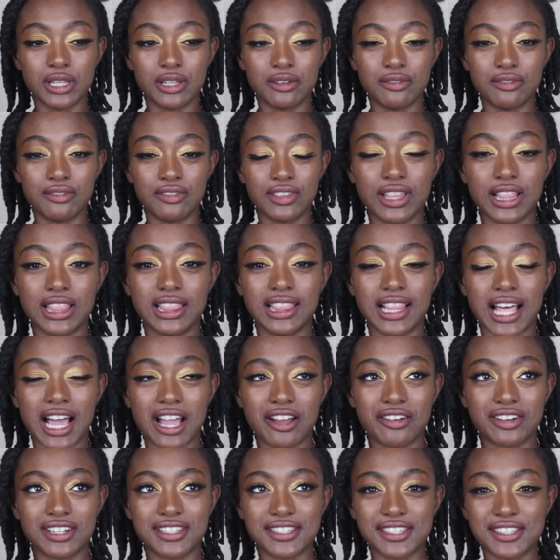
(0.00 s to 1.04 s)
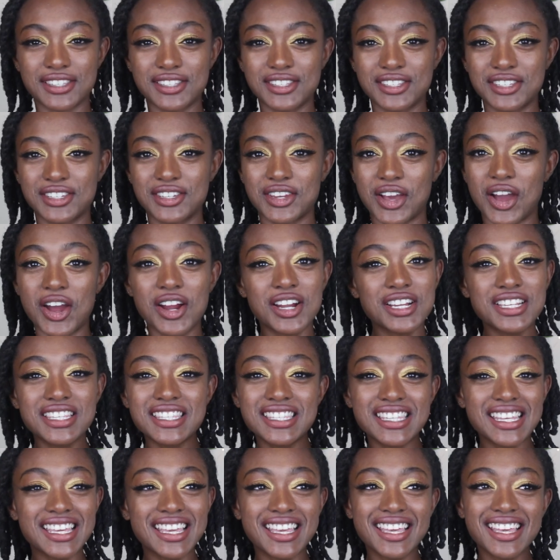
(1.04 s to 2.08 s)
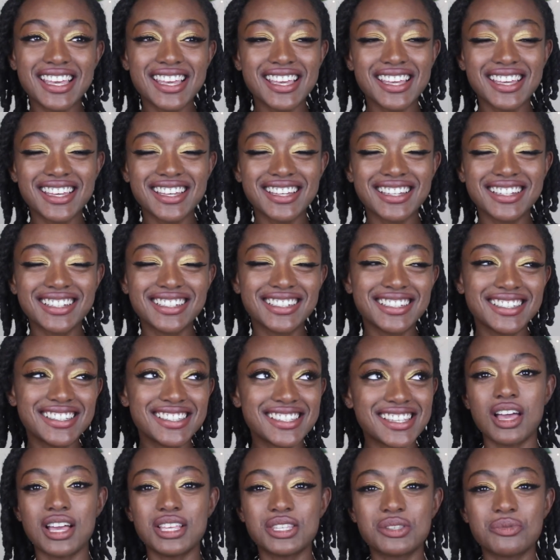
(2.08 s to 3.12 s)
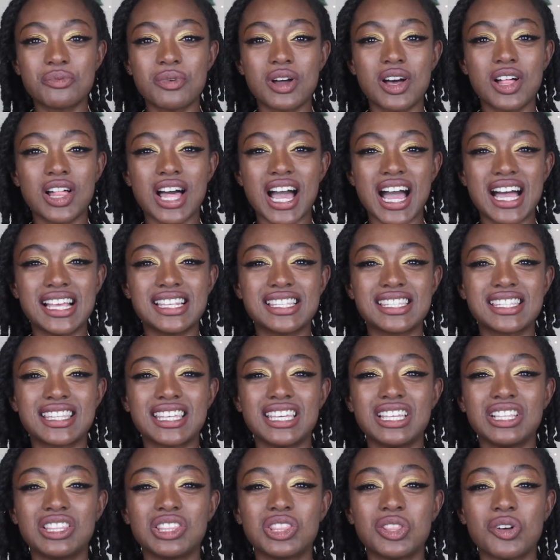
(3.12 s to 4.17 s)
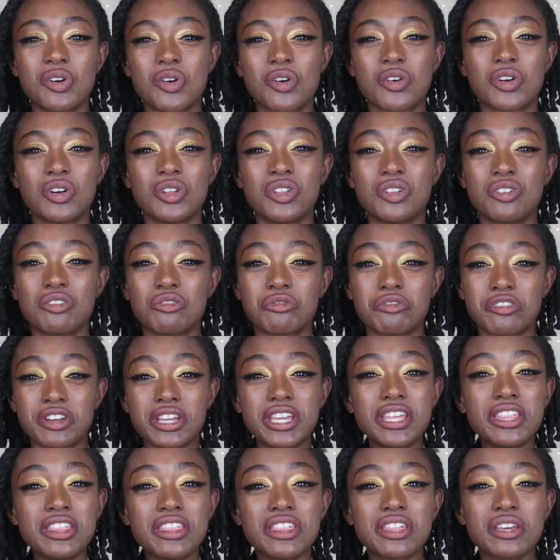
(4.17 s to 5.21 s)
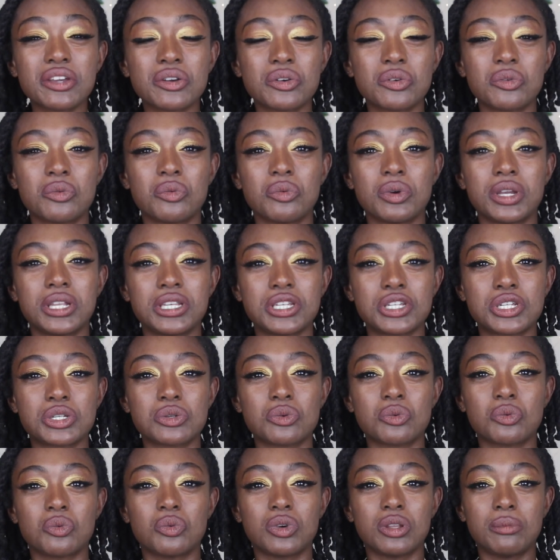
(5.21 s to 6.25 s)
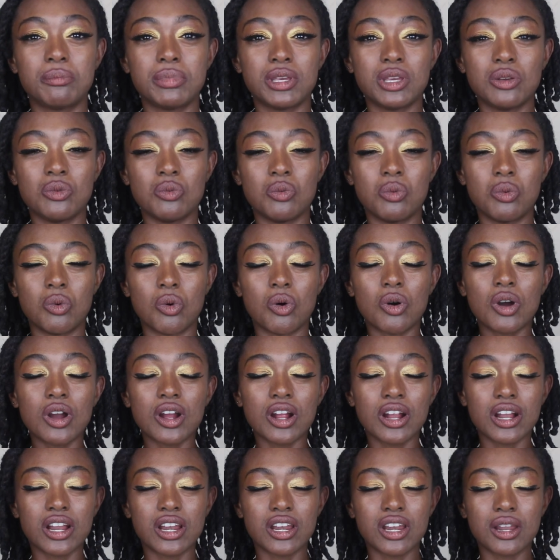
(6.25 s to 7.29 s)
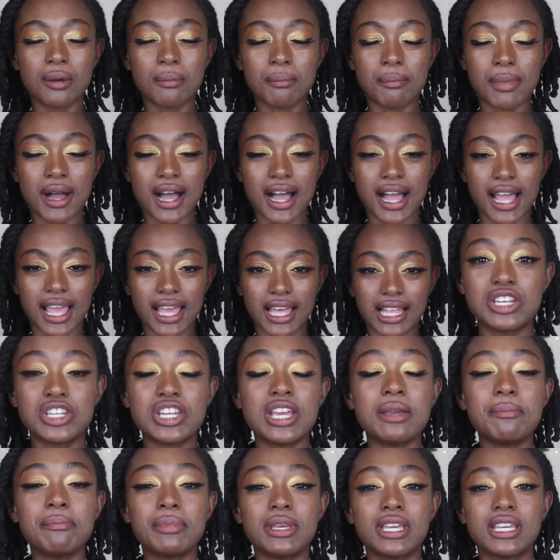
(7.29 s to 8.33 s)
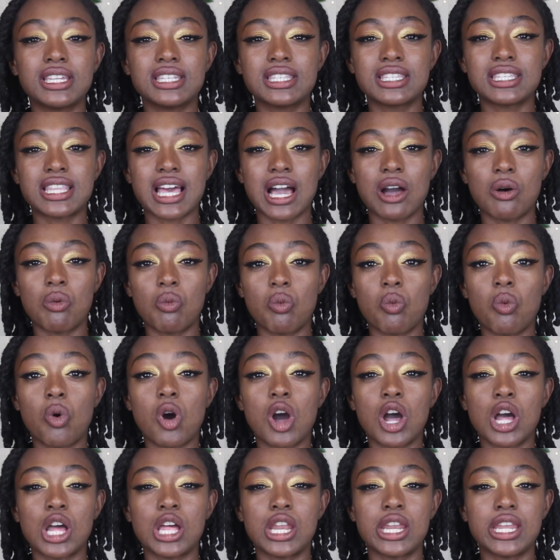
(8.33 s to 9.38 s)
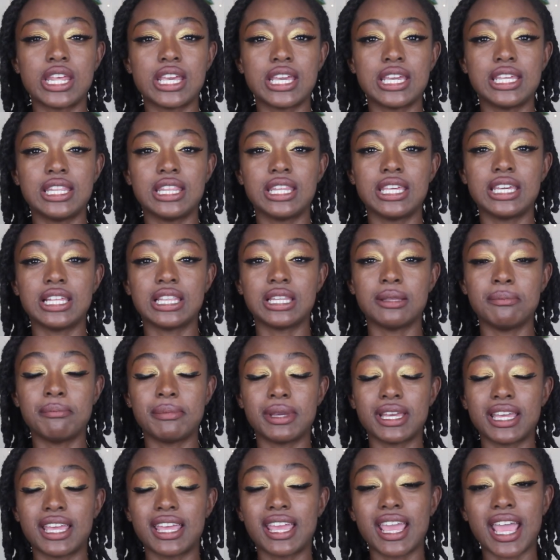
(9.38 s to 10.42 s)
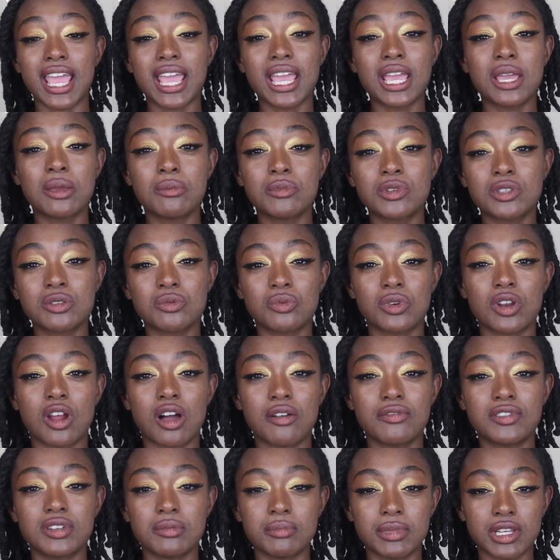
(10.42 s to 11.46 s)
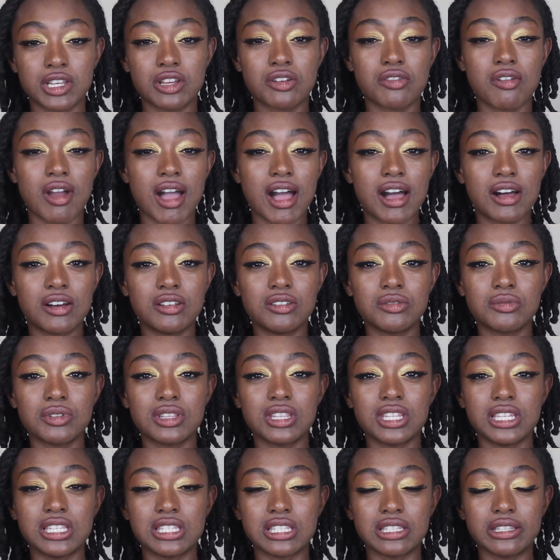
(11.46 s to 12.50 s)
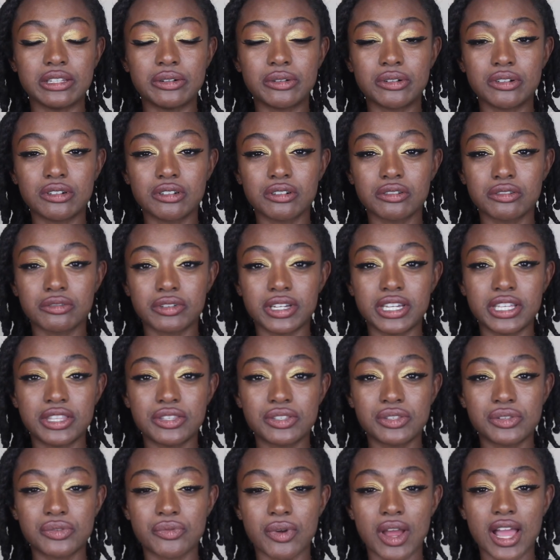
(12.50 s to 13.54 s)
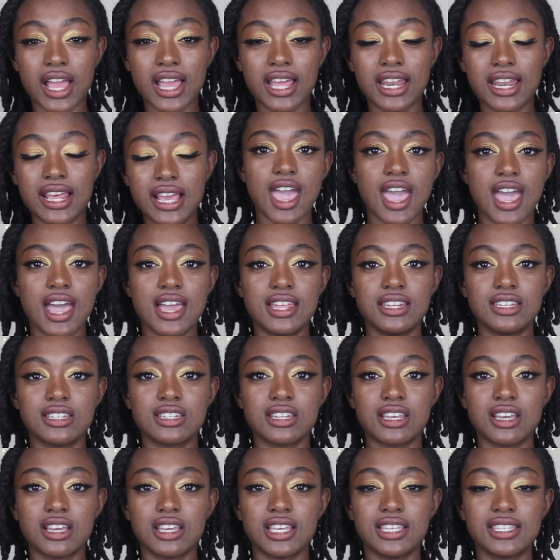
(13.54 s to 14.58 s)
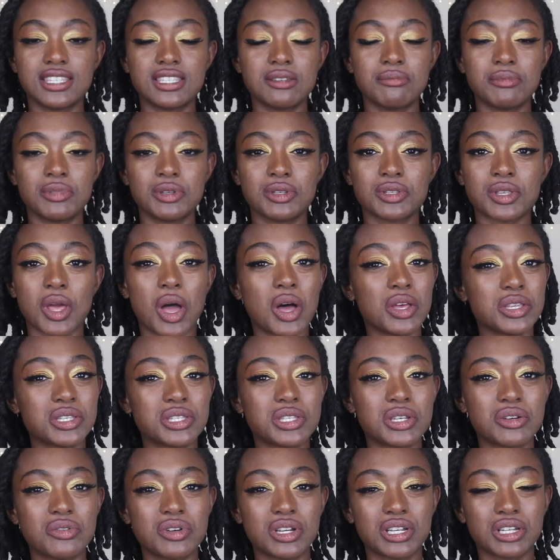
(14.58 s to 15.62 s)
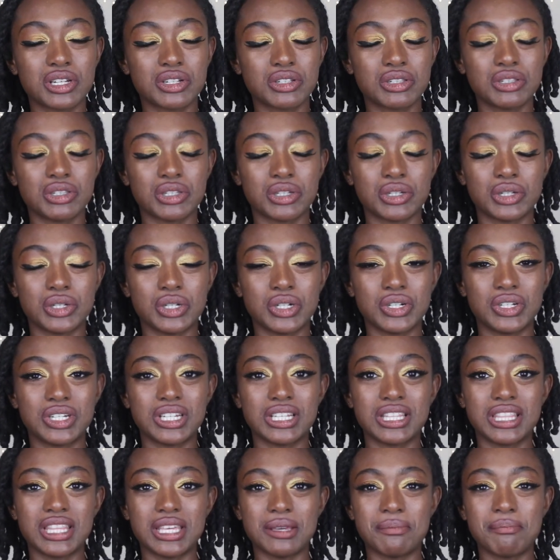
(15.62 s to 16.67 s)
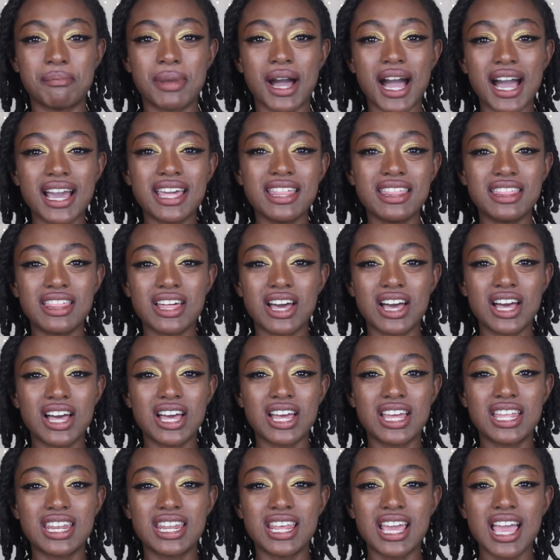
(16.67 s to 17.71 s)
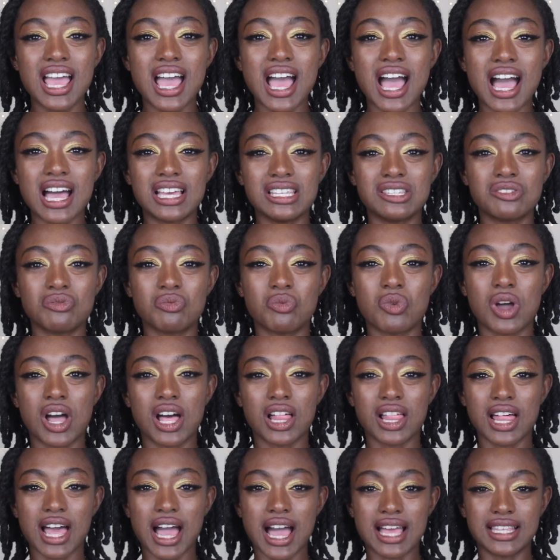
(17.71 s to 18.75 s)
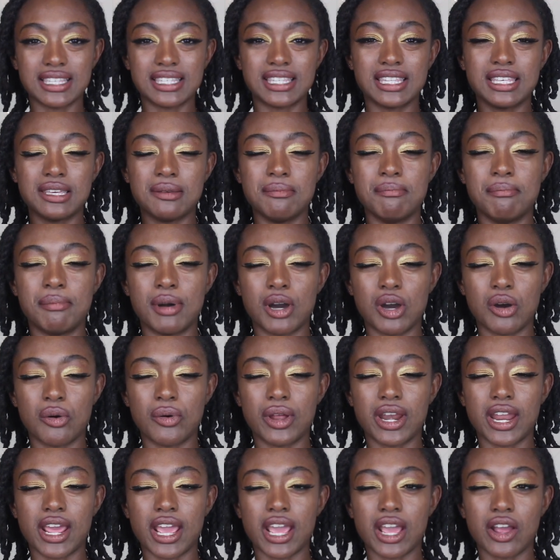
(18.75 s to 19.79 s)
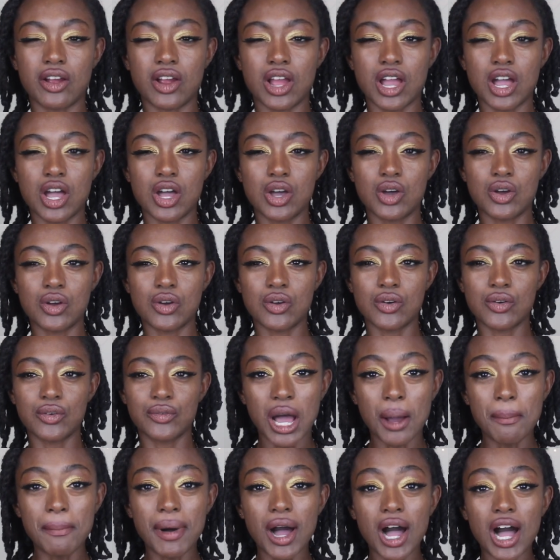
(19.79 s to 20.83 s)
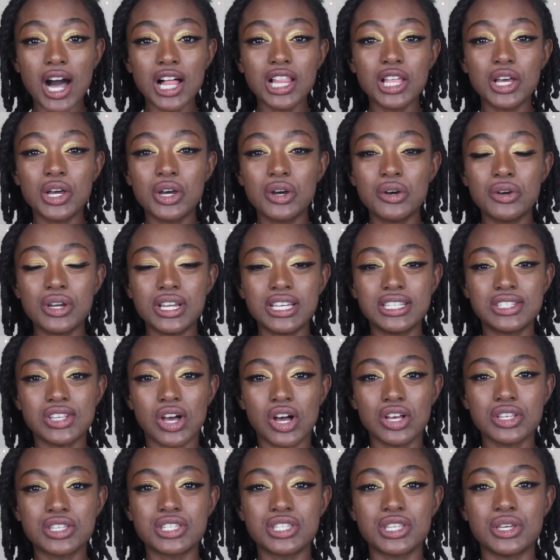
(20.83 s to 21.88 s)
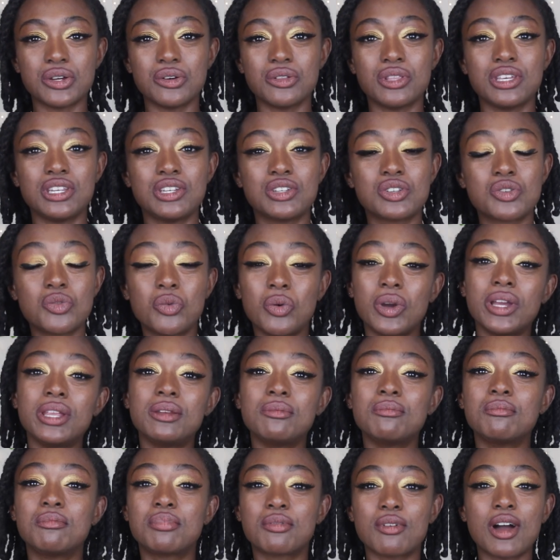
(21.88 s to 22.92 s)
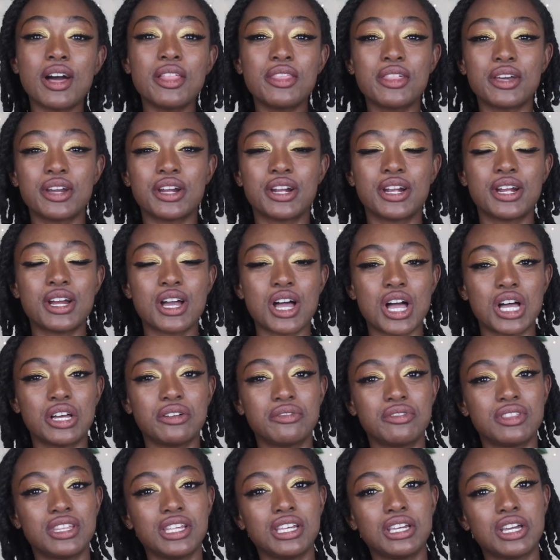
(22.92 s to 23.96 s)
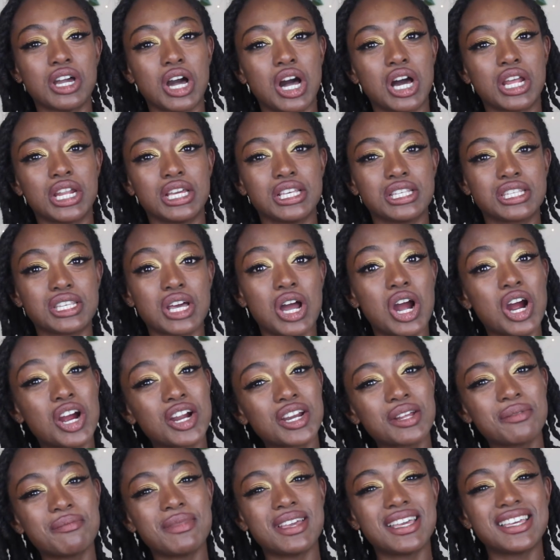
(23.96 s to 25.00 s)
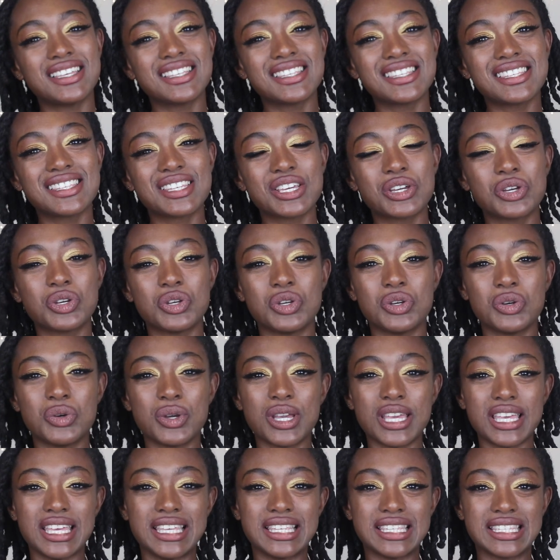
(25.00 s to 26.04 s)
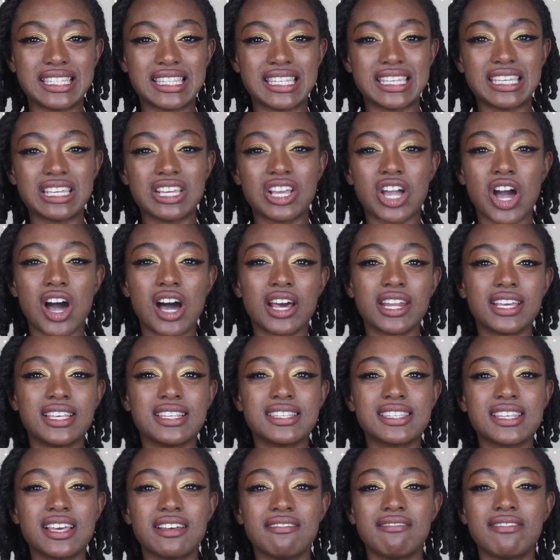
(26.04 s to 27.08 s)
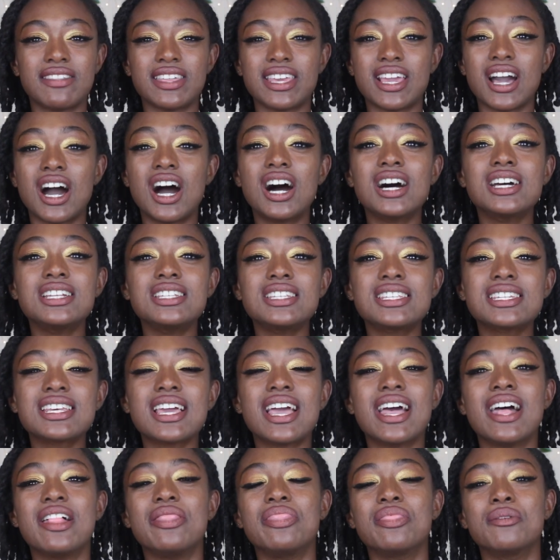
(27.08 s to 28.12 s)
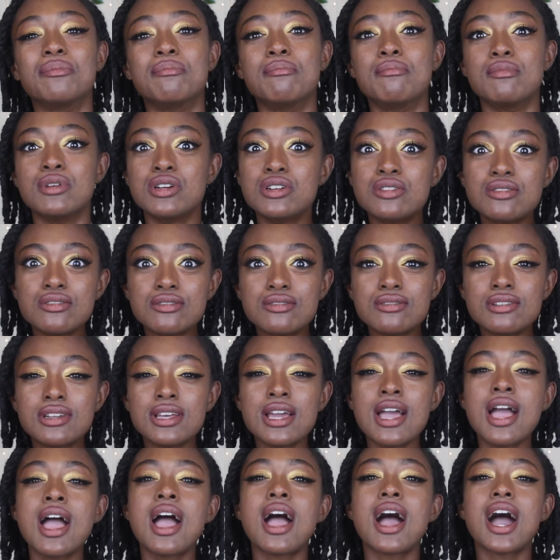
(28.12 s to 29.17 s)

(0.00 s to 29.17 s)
of lyre and star seeds, as well as the laurel wreath, which would be worn by champions that won in the Olympic Games, would often be crowned with these laurel wreaths, right? And his symbols also include the python, as well as the bow and arrow. Apollo is also the twin brother of the goddess Artemis, who is the goddess of the hunt and the moon.